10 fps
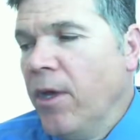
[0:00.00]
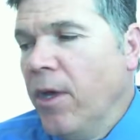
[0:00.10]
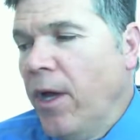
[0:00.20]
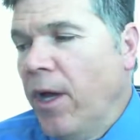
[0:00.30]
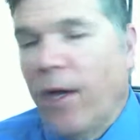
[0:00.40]

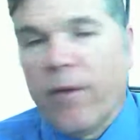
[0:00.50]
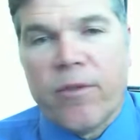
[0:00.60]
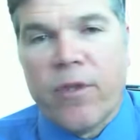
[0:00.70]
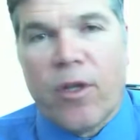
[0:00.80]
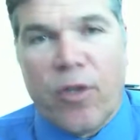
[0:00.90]

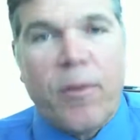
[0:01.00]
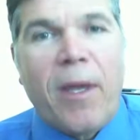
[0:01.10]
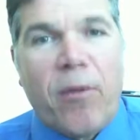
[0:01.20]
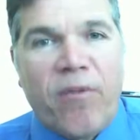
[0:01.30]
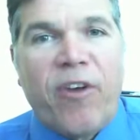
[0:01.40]
You'll be
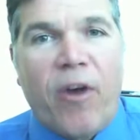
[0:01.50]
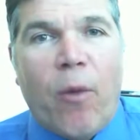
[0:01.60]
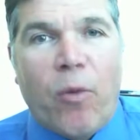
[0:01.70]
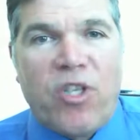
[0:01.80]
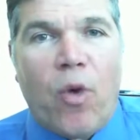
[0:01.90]
able to figure
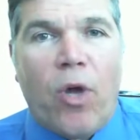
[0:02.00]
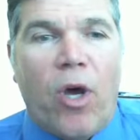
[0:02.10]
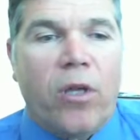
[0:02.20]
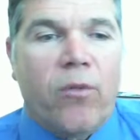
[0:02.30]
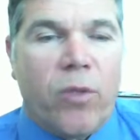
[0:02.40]
out what's going
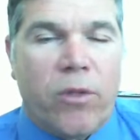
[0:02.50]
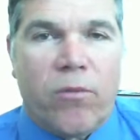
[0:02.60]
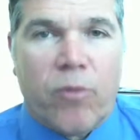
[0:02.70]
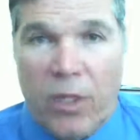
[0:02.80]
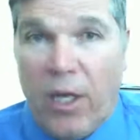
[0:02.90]
on with
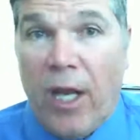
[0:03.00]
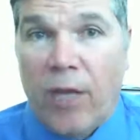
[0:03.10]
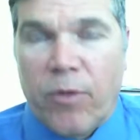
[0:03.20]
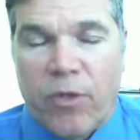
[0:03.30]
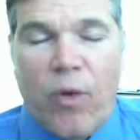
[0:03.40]
the
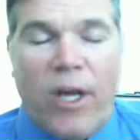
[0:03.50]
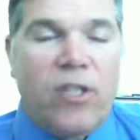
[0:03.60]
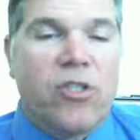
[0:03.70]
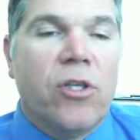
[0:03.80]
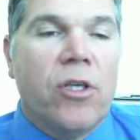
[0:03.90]
data, with the
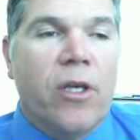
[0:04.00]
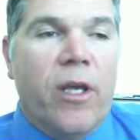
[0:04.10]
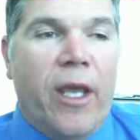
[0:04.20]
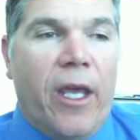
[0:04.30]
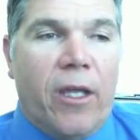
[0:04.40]
drainage,
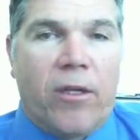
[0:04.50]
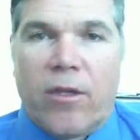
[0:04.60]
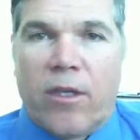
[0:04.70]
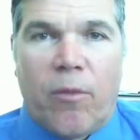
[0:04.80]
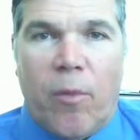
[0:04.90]

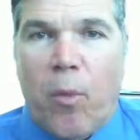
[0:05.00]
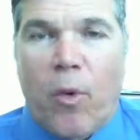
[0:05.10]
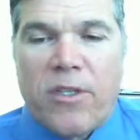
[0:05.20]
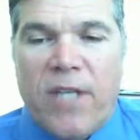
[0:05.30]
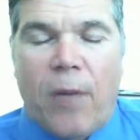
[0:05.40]
and get
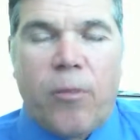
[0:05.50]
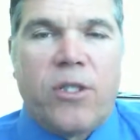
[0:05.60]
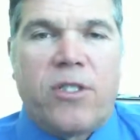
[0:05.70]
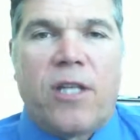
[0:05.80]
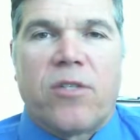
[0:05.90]
reports,
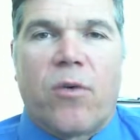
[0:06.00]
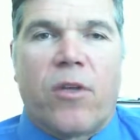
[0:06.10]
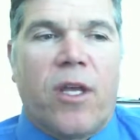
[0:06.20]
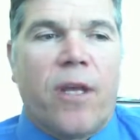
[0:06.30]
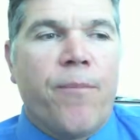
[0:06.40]
outputs, that sort
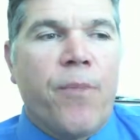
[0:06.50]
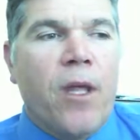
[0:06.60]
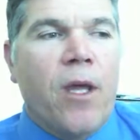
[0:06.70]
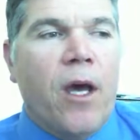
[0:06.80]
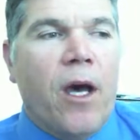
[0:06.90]
of thing.
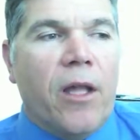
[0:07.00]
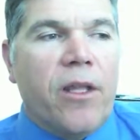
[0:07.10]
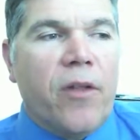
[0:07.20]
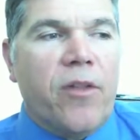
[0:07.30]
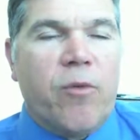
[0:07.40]

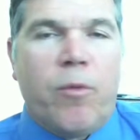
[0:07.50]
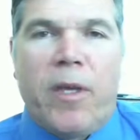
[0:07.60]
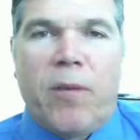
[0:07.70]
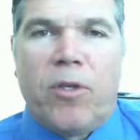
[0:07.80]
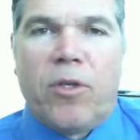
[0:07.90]
The other thing we'll
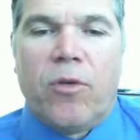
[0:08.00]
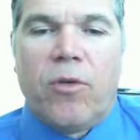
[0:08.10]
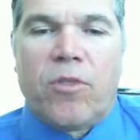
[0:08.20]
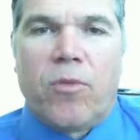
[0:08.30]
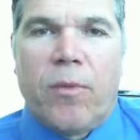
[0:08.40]
be able to do
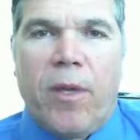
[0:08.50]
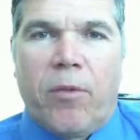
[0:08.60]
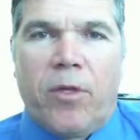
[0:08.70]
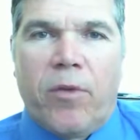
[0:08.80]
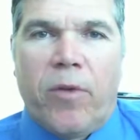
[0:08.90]
is we'll be
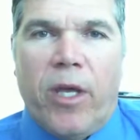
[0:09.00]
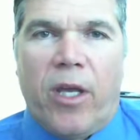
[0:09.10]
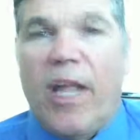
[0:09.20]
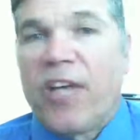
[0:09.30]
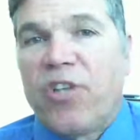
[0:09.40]
able to do a
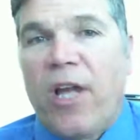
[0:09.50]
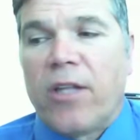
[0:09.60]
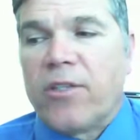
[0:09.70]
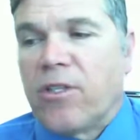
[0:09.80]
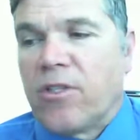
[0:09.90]
clash
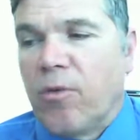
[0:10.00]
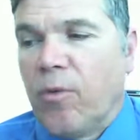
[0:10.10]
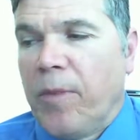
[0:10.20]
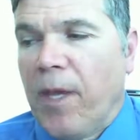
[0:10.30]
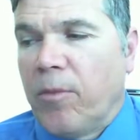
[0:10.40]
analysis. So
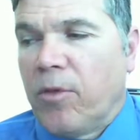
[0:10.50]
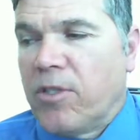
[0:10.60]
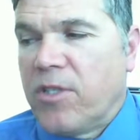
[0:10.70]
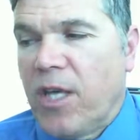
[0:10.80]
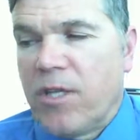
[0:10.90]
we'll be able to
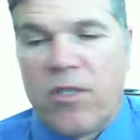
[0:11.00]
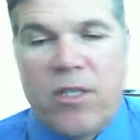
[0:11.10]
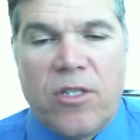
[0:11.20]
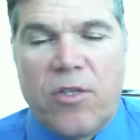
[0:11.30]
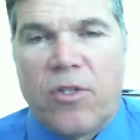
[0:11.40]
test
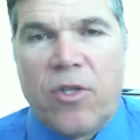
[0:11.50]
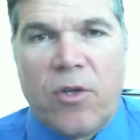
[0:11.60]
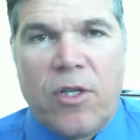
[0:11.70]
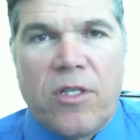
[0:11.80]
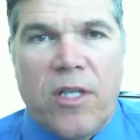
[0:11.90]
these
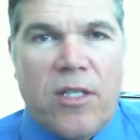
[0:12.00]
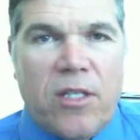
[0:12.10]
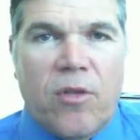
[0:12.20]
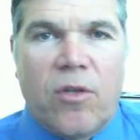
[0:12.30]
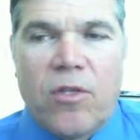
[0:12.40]
utilities against
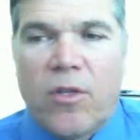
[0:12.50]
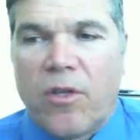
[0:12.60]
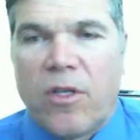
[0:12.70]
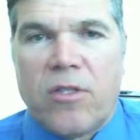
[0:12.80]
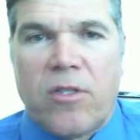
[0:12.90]
other
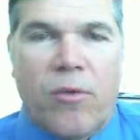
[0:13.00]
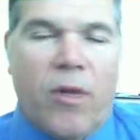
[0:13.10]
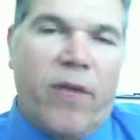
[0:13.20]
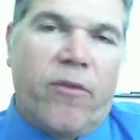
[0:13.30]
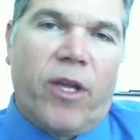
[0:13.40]
utilities. So
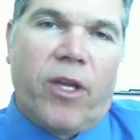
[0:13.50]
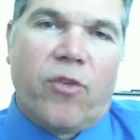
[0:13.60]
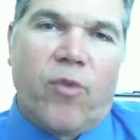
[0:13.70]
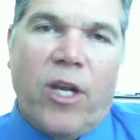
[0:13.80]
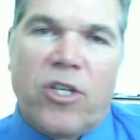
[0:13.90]
we'll have like a
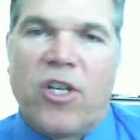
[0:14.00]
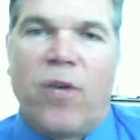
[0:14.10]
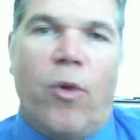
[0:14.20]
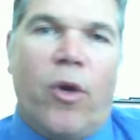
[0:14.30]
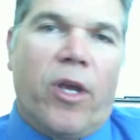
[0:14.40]
drainage
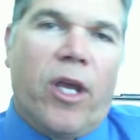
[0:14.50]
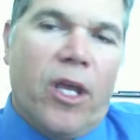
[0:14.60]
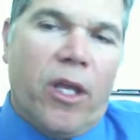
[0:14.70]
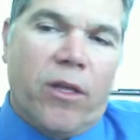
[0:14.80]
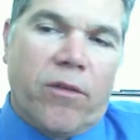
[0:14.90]
network
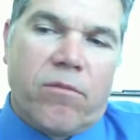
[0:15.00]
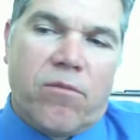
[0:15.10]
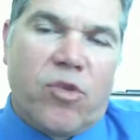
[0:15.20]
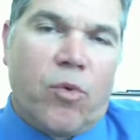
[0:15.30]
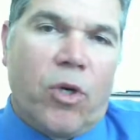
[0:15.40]
and
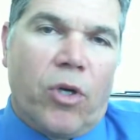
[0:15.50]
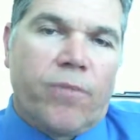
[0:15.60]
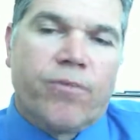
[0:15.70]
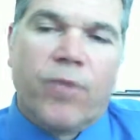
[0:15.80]
sewer,